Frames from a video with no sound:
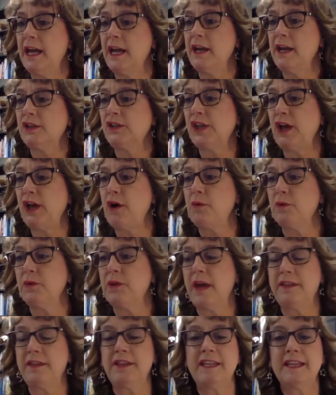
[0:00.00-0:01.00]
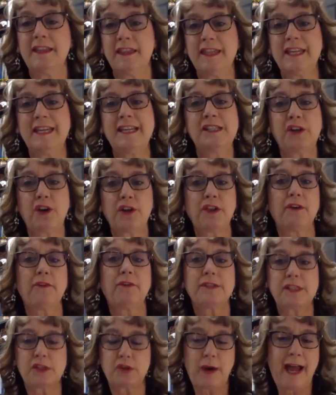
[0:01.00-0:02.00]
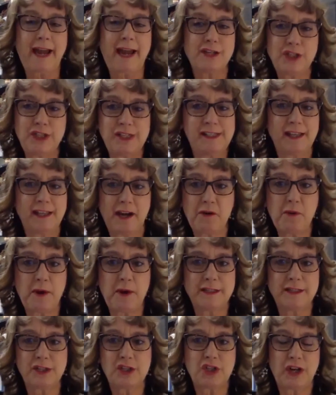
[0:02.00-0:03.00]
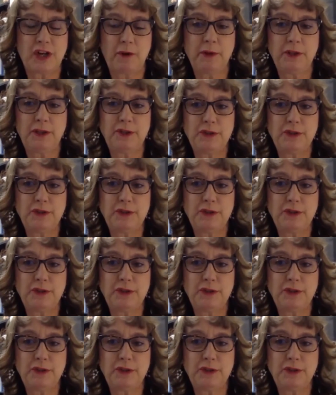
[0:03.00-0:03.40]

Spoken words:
So these are the strategies that I wanted to share with you